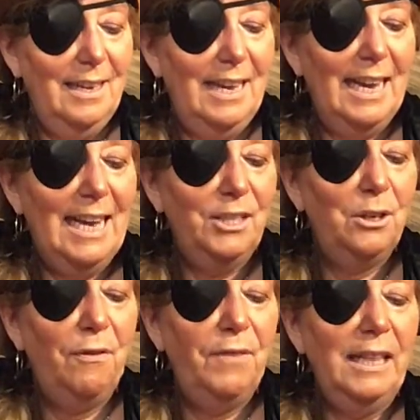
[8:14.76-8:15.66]
As
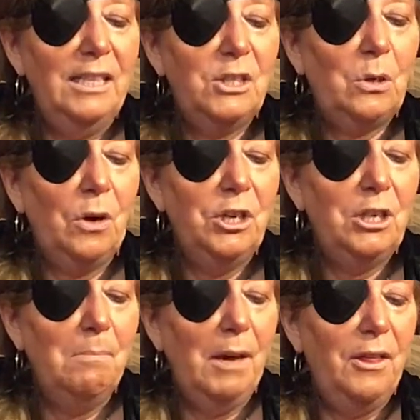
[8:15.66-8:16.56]
your feelings towards
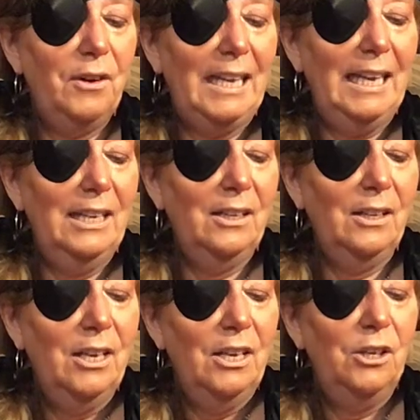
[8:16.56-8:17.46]
your mother heal,
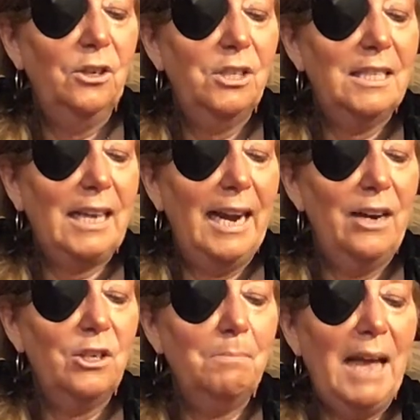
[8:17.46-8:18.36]
your
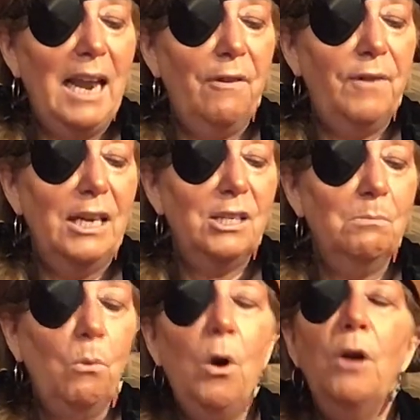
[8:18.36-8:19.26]
desires manifest
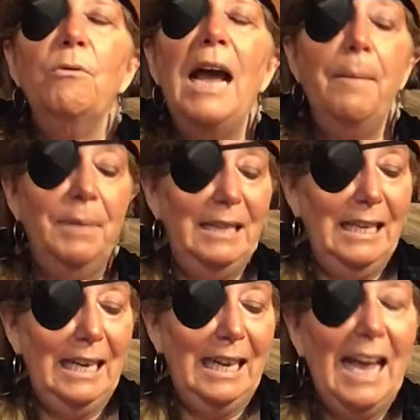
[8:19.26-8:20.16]
more
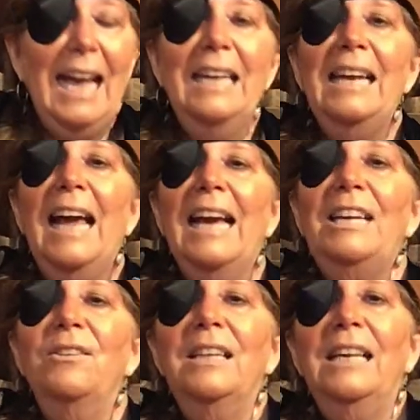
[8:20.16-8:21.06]
rapidly and
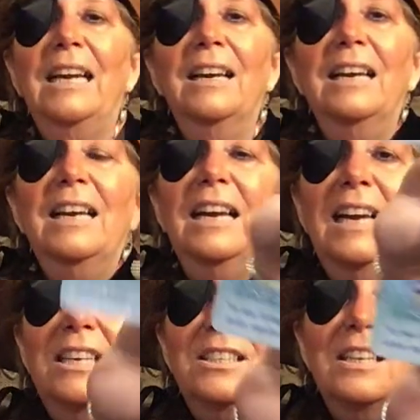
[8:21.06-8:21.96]
accurately.
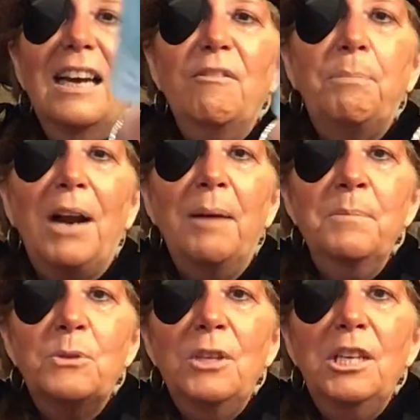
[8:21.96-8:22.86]
Do you have
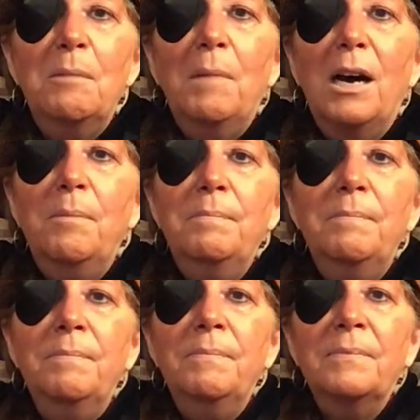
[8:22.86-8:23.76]
problems with your mum?
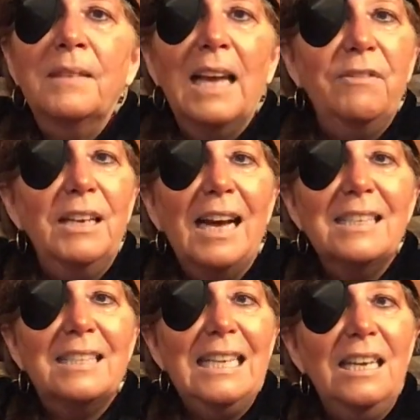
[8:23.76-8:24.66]
Have you not
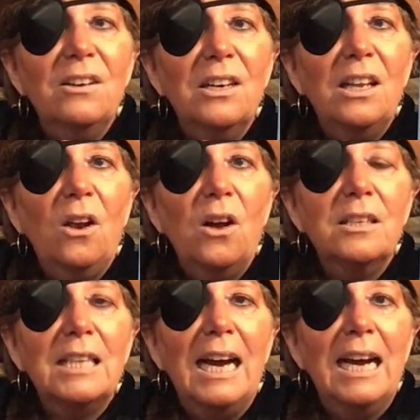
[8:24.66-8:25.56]
seen her in a long
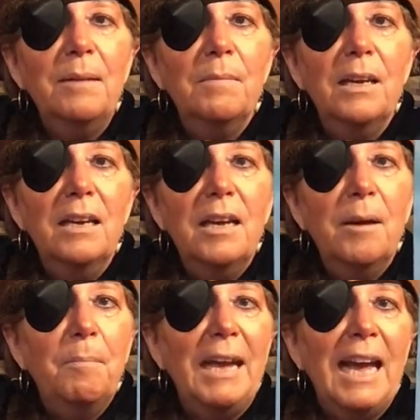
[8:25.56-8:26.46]
time?
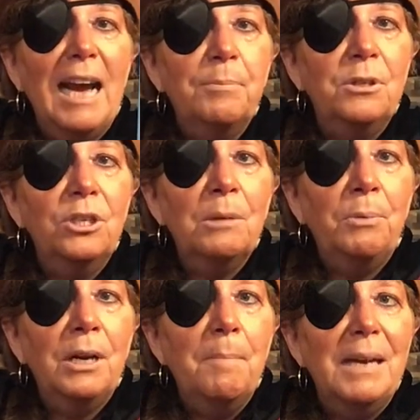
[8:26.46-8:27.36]
Mayhaps you should
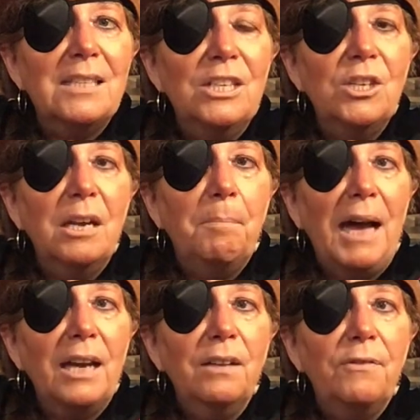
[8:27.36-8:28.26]
put a message in a
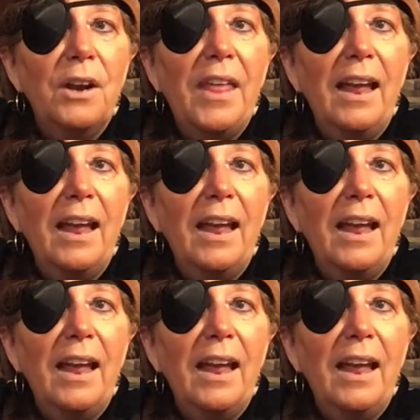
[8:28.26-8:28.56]
bottle for